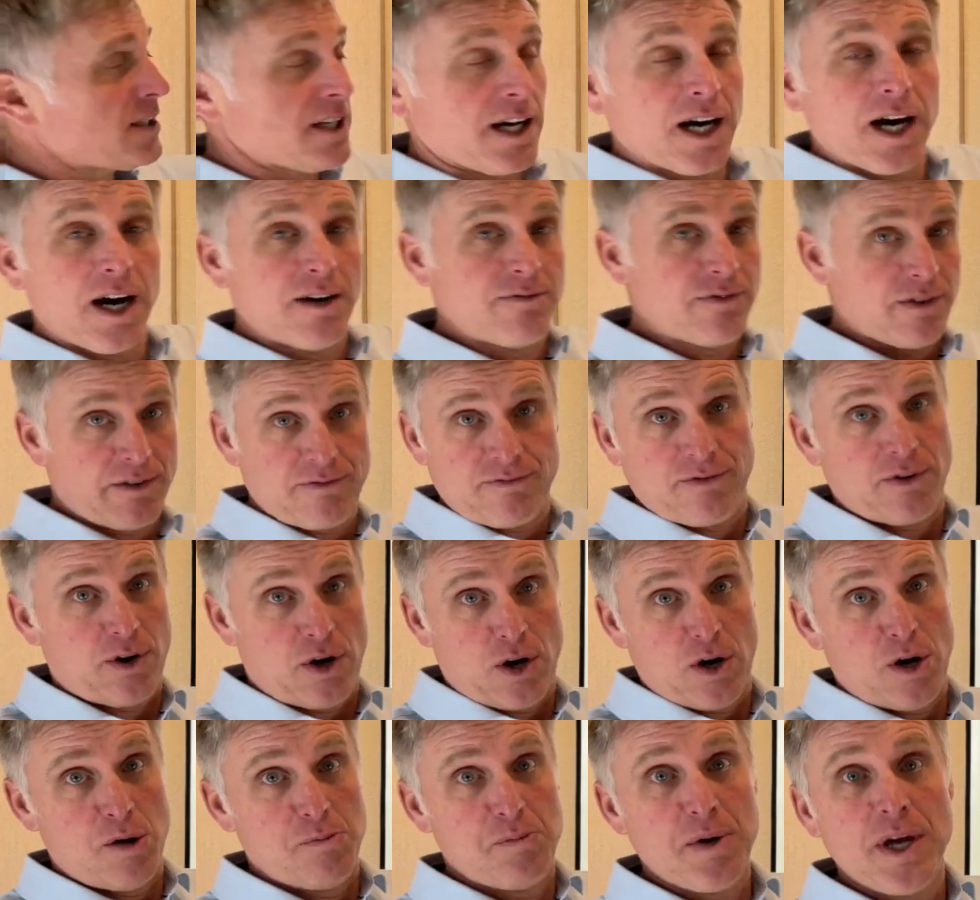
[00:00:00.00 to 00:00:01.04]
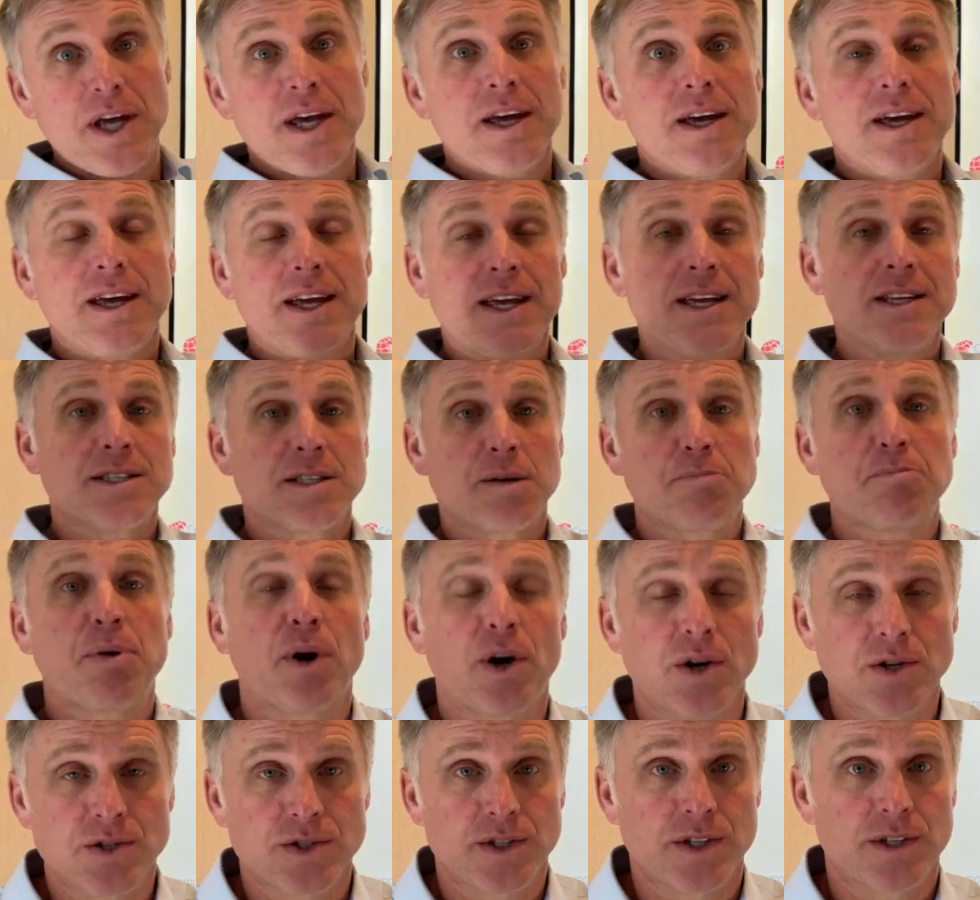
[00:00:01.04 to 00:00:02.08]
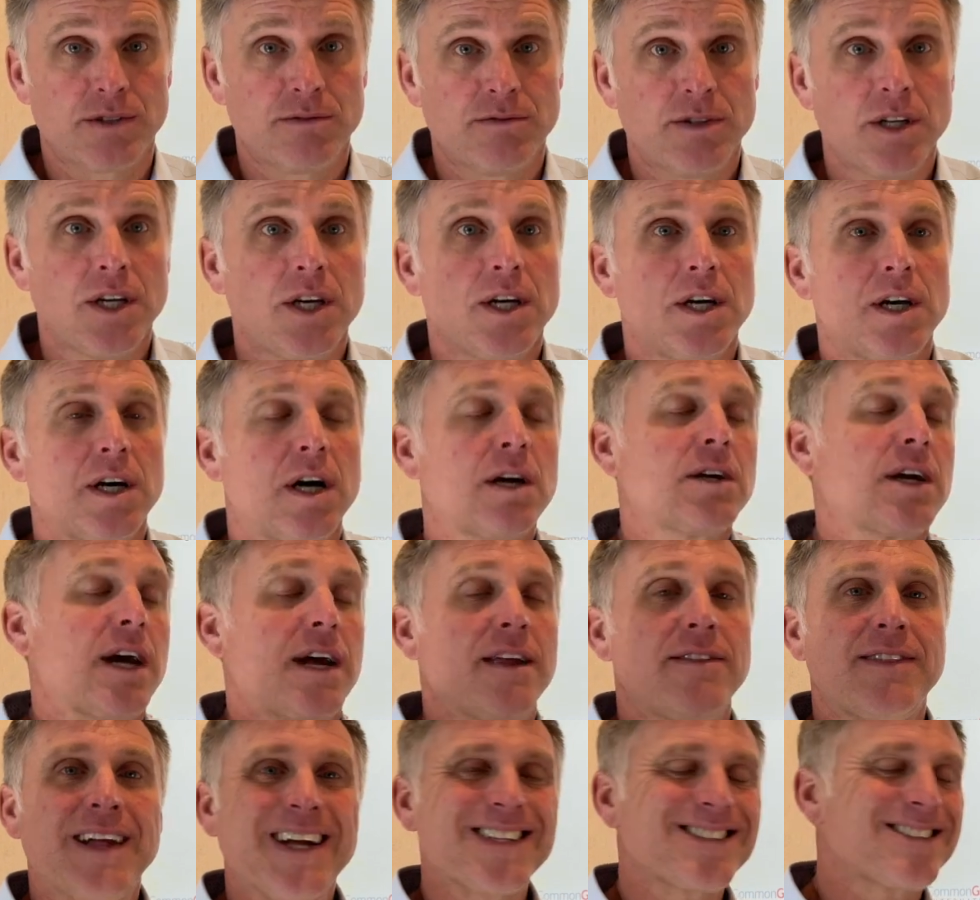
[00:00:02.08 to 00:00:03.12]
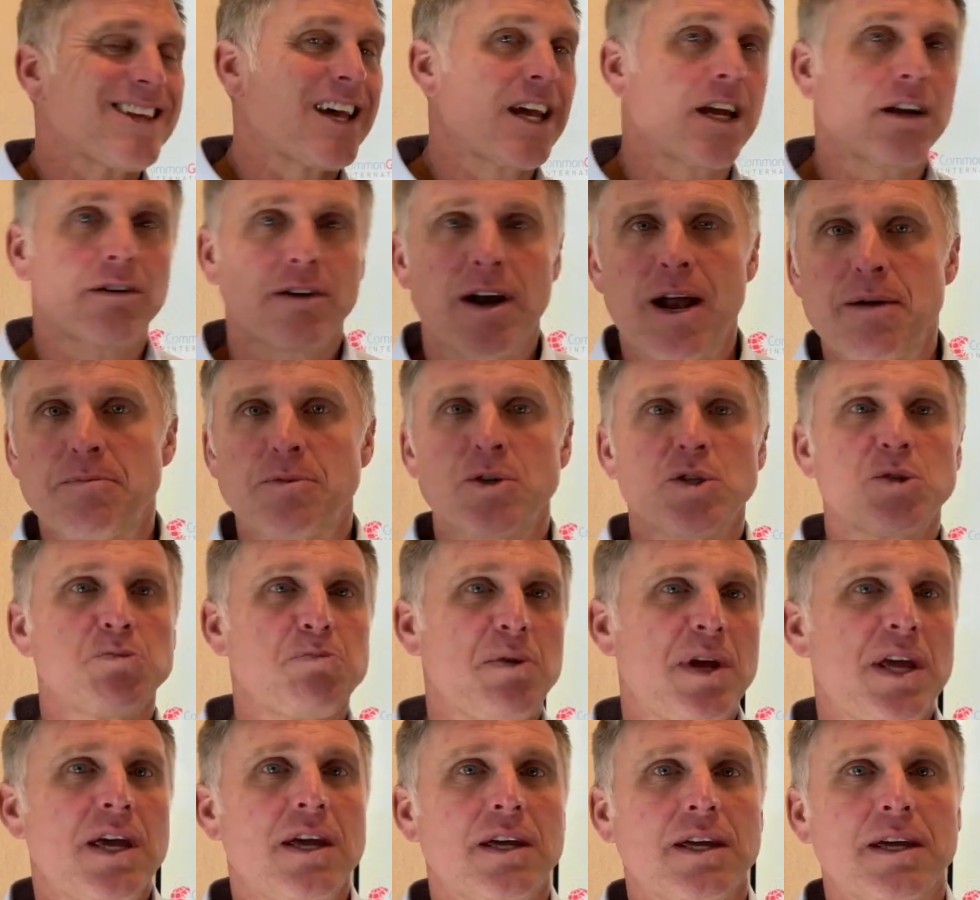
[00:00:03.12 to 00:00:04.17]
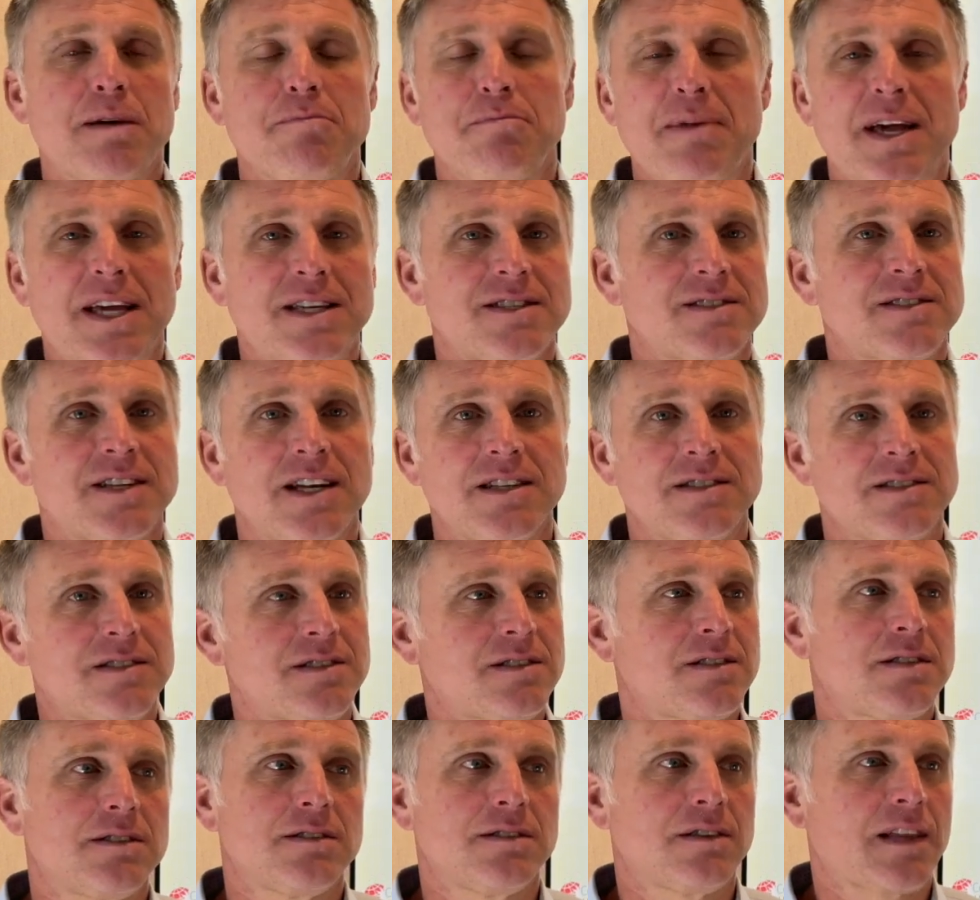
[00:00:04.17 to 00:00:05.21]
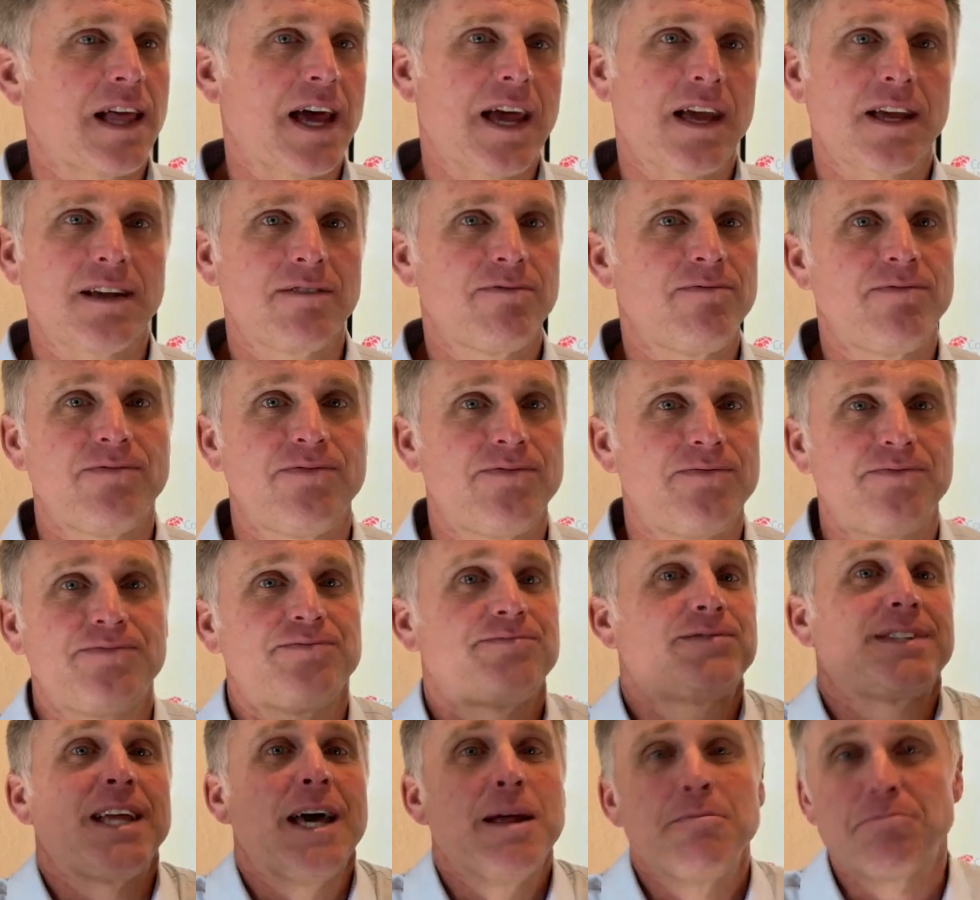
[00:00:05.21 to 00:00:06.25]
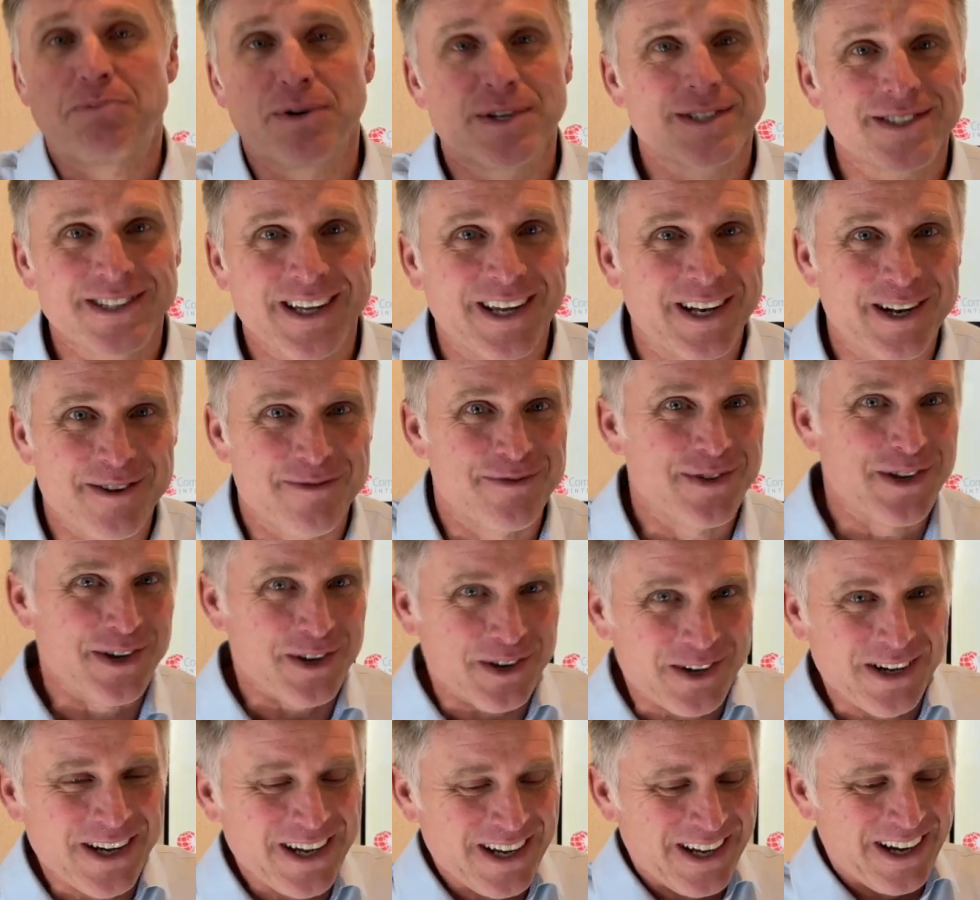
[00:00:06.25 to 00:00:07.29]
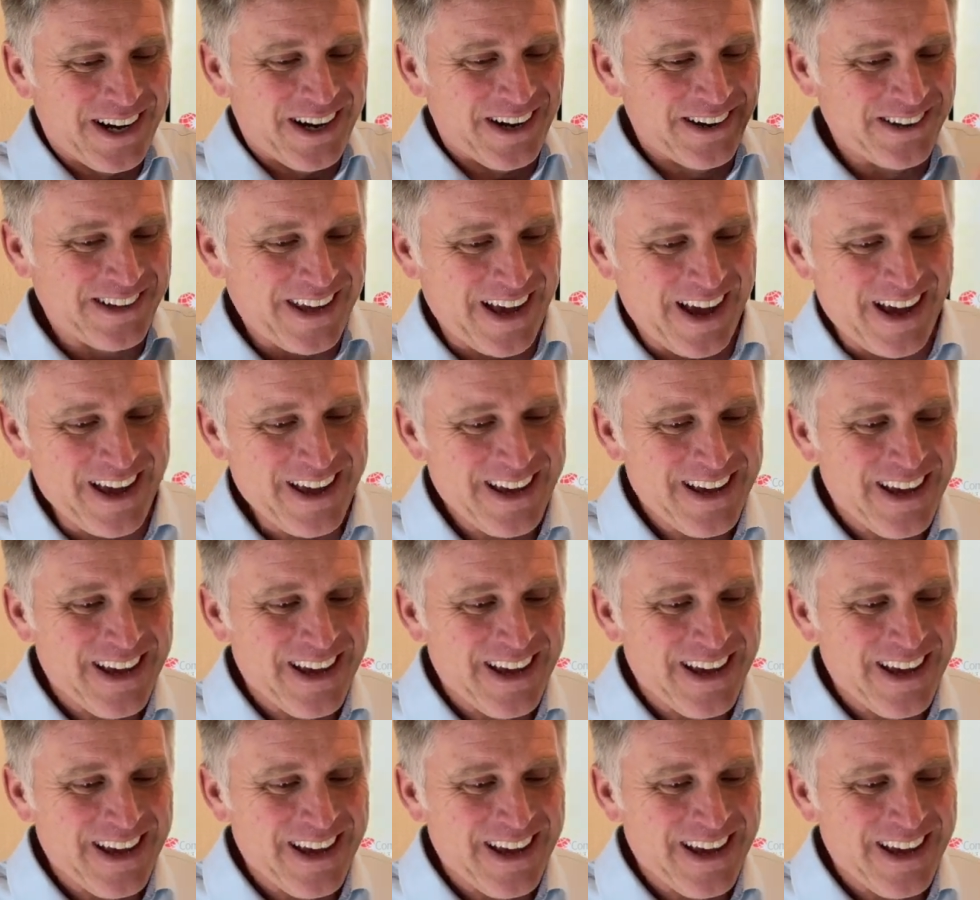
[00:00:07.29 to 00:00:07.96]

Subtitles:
of a verb is a person. Okay, that's like grammar speak. It makes sense to like 10% of you, okay?